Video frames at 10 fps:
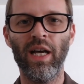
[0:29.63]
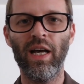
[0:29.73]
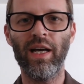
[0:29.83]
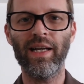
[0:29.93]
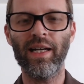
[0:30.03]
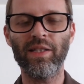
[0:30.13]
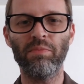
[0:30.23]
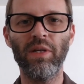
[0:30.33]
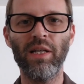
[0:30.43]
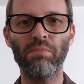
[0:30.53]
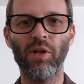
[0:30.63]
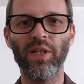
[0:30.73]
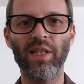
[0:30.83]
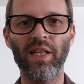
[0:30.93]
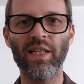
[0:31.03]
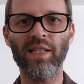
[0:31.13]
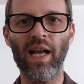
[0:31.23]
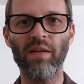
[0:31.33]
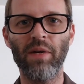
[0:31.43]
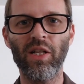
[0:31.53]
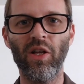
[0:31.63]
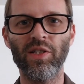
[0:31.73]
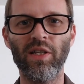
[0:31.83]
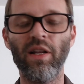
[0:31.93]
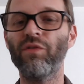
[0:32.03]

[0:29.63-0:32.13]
And it's me pulling things out of my closet.